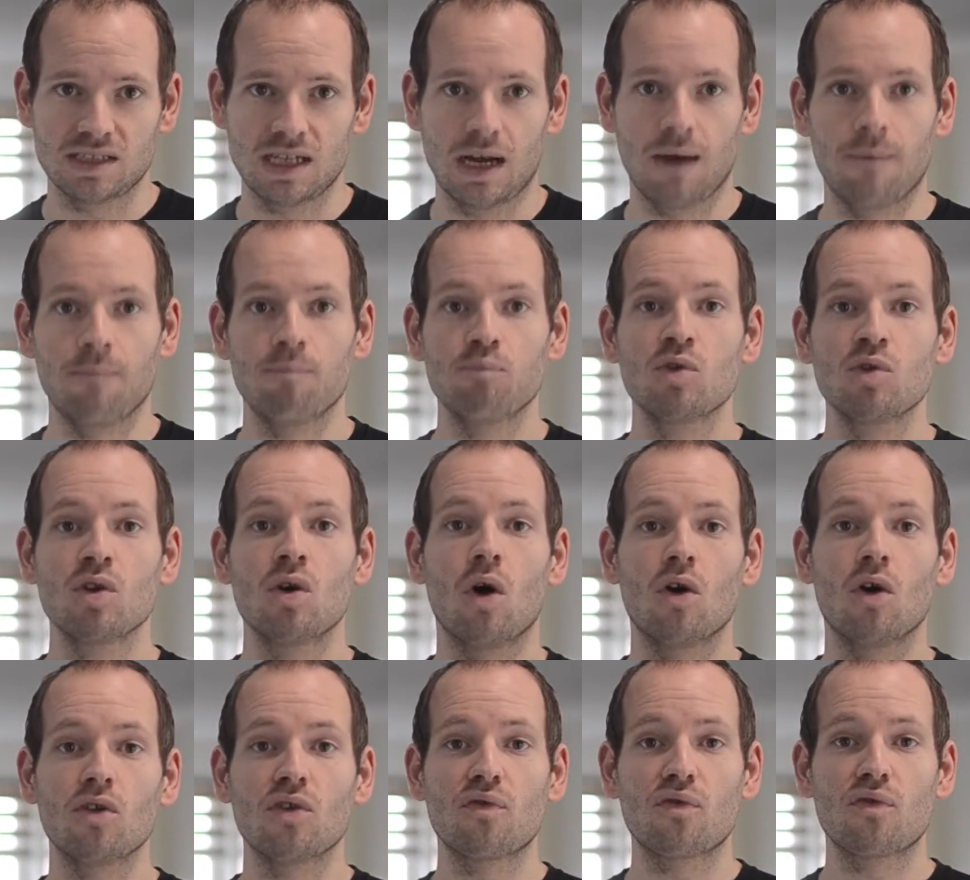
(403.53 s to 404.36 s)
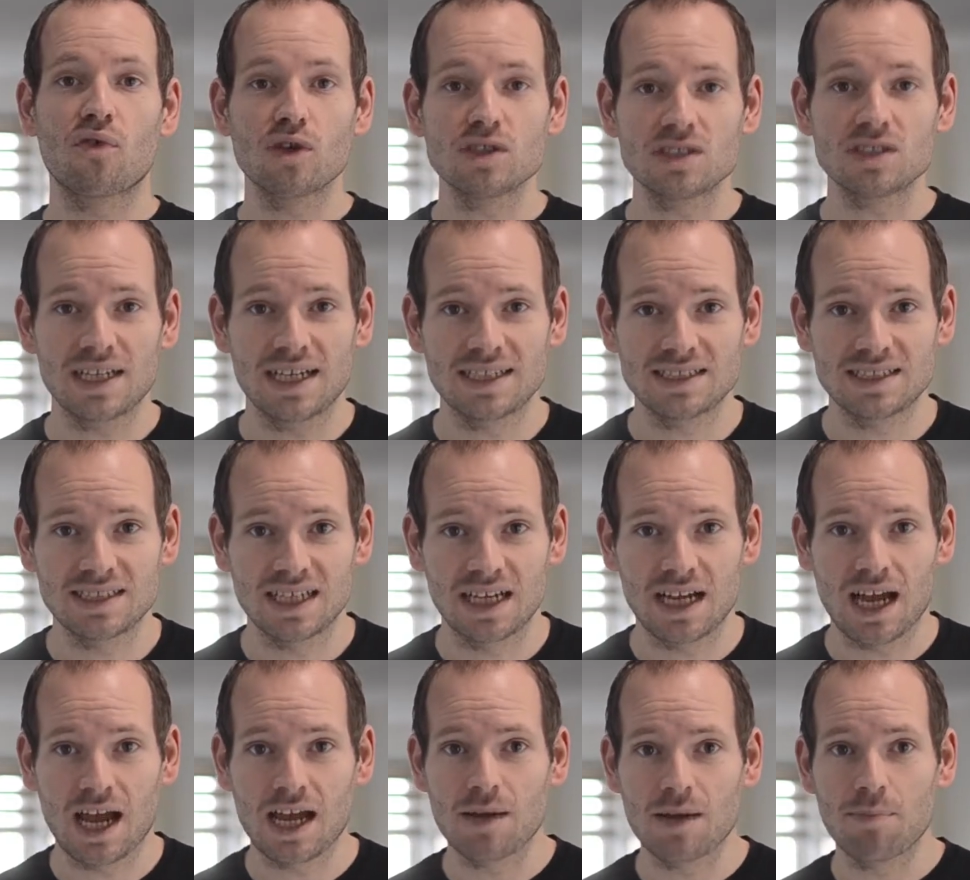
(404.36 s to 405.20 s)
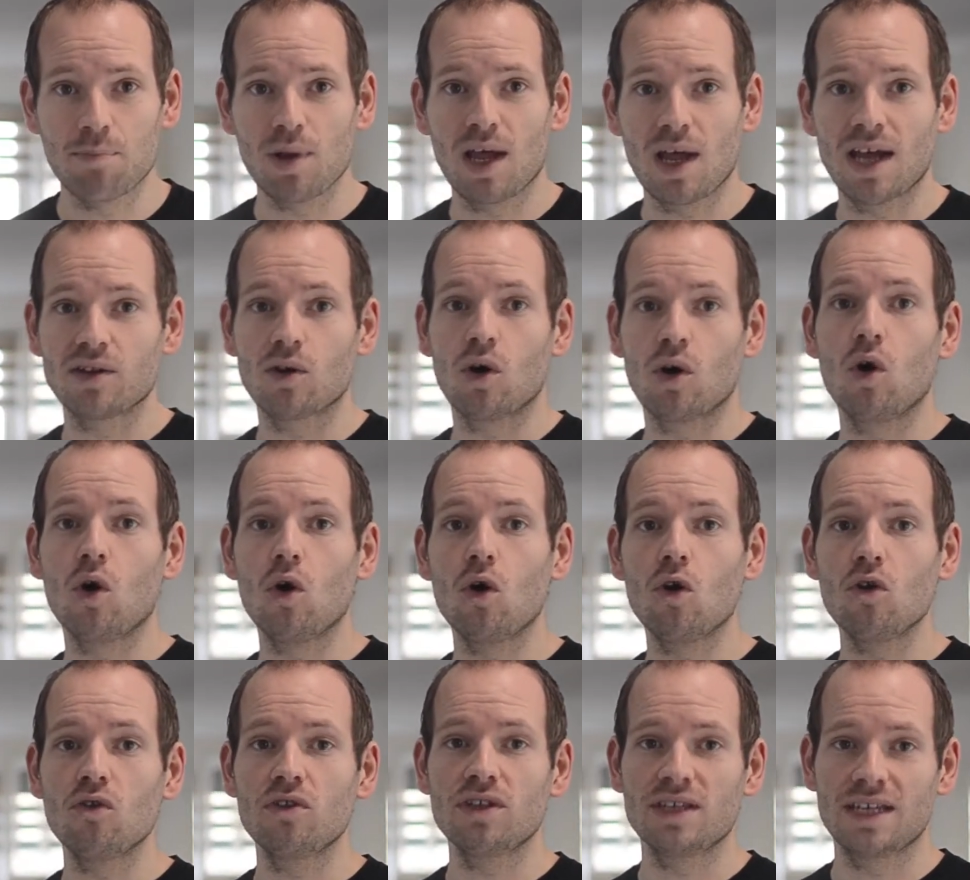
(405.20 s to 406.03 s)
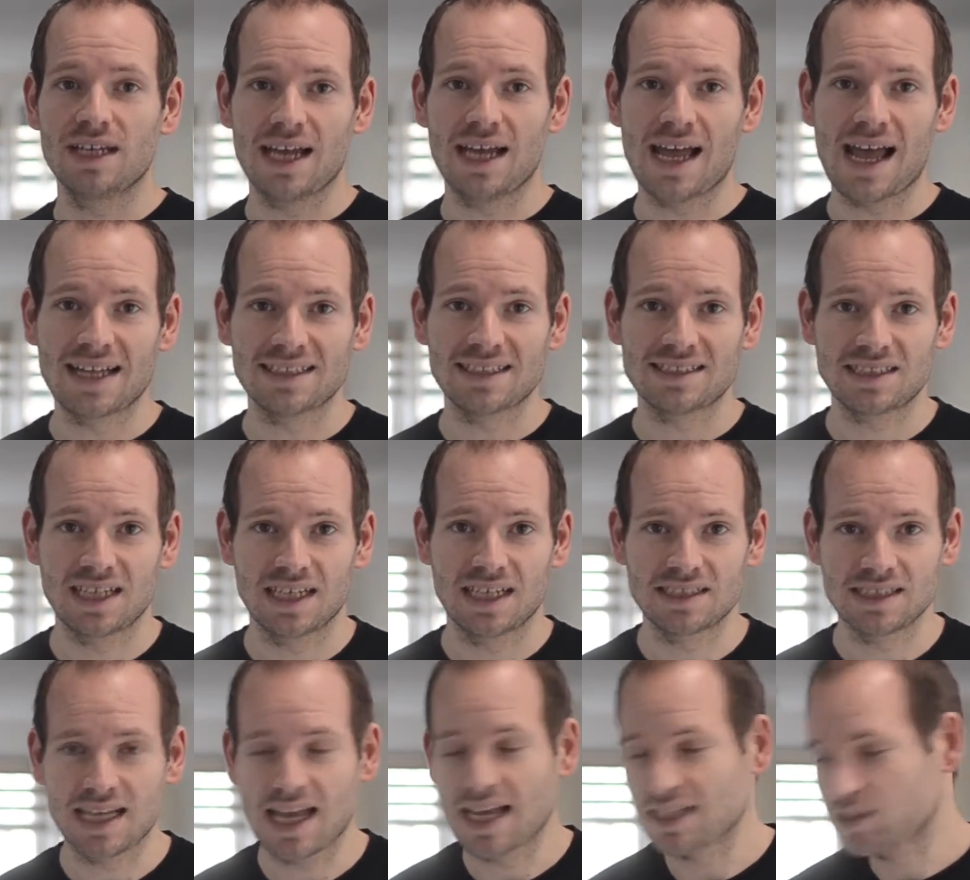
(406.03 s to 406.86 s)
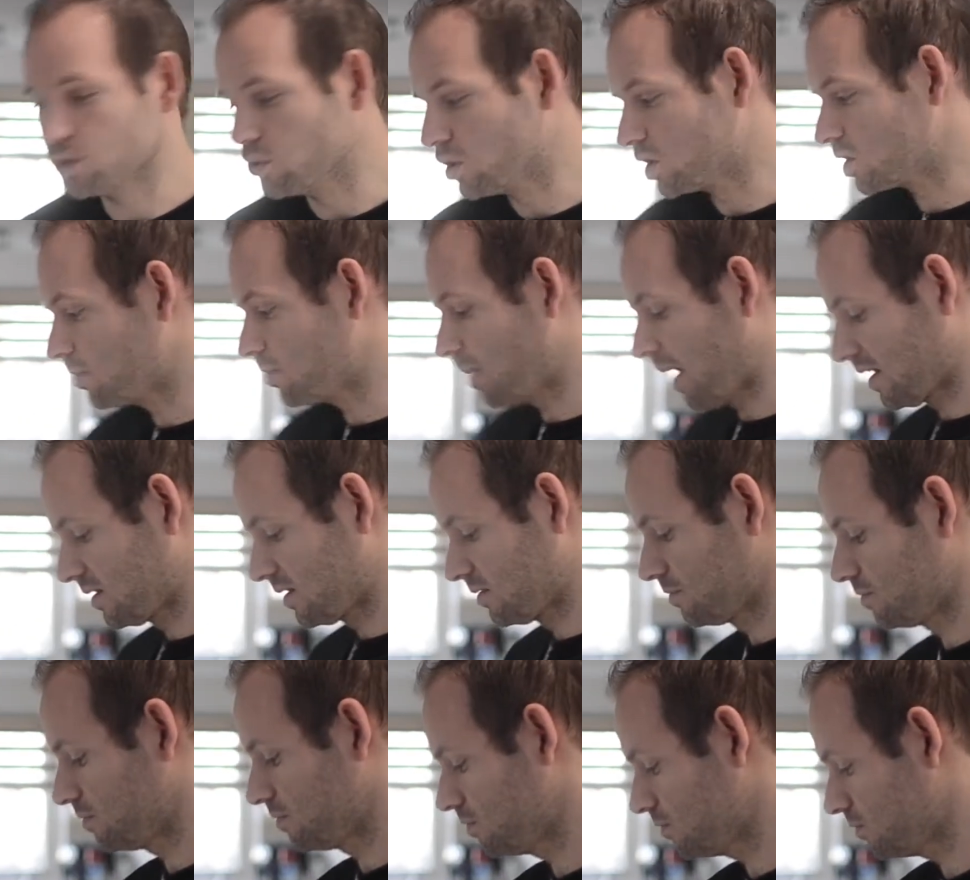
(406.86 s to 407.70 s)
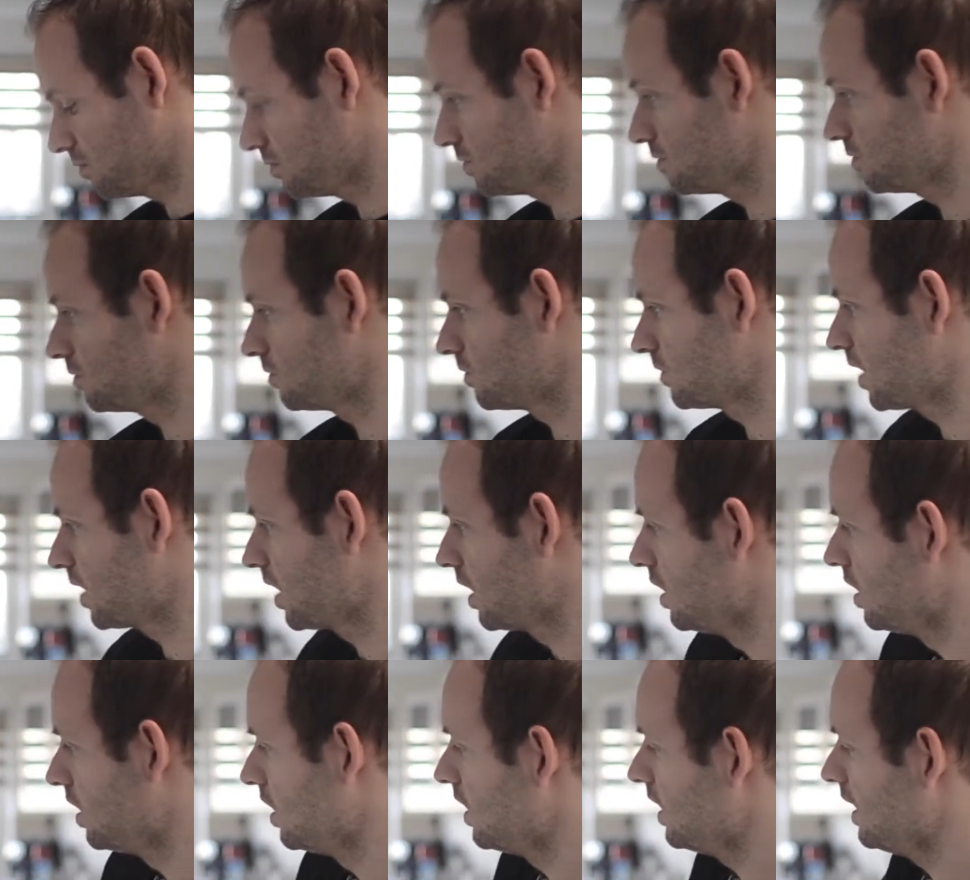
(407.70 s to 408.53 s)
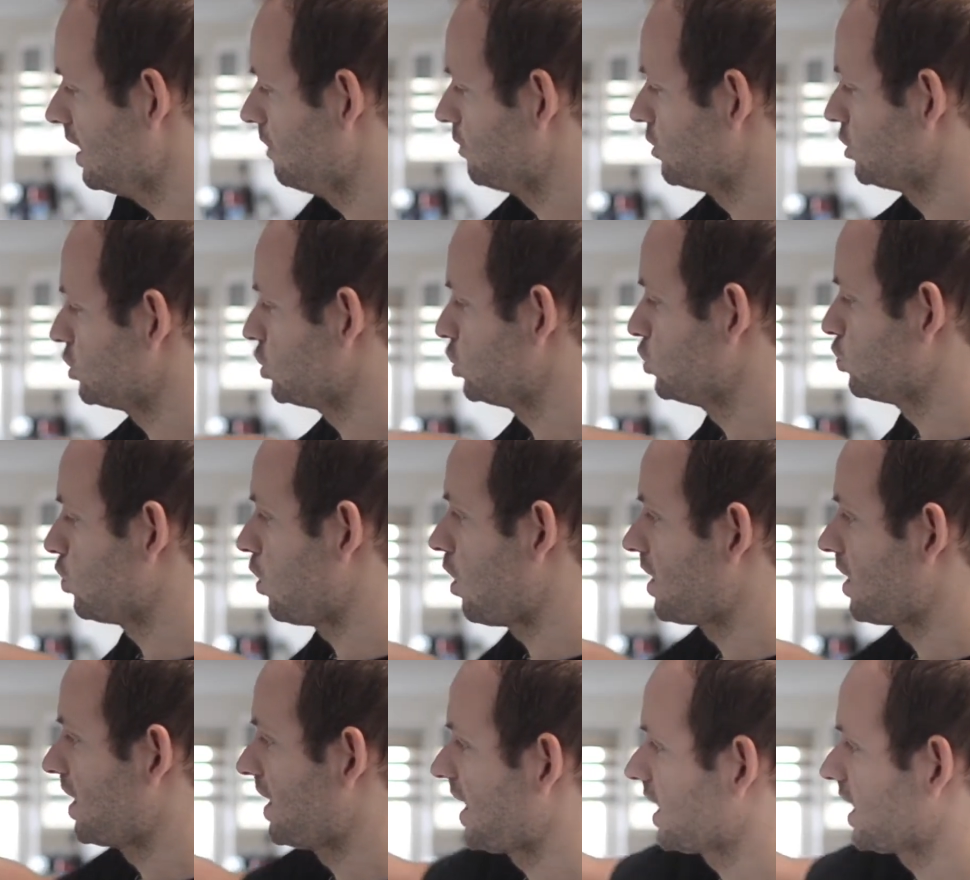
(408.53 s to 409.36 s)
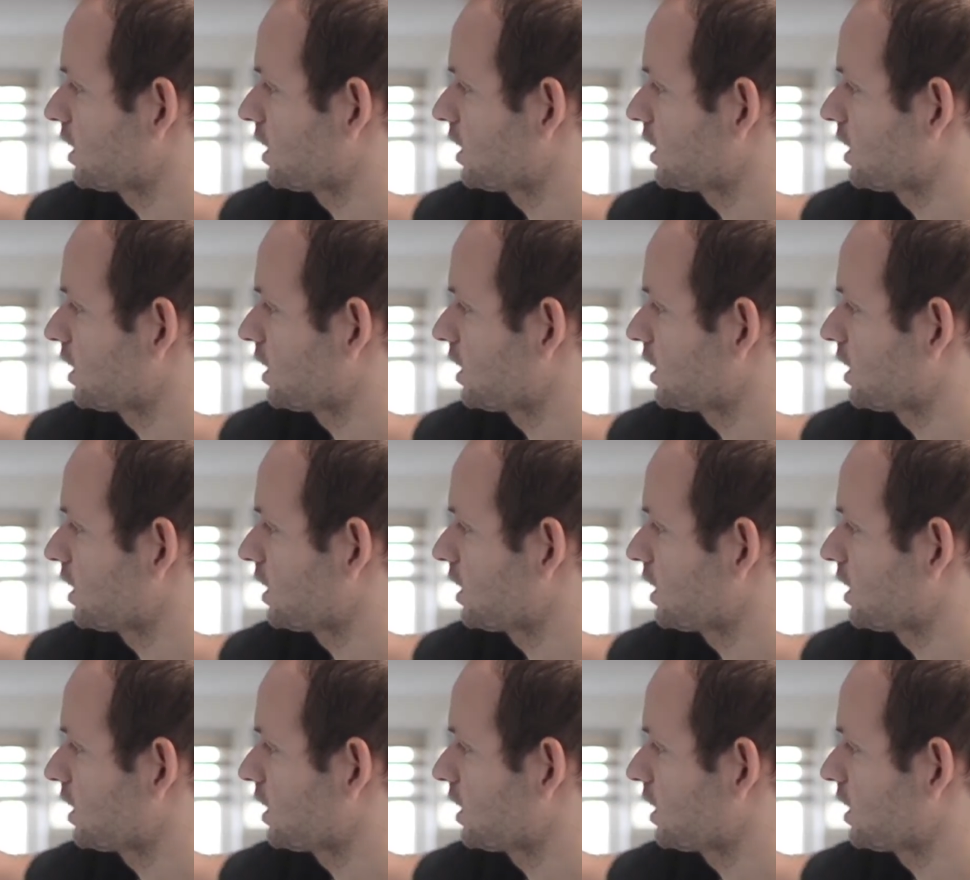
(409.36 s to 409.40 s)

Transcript: Now, on the first ad set, I applied all the ad sets as you'd expect. Let me just draw that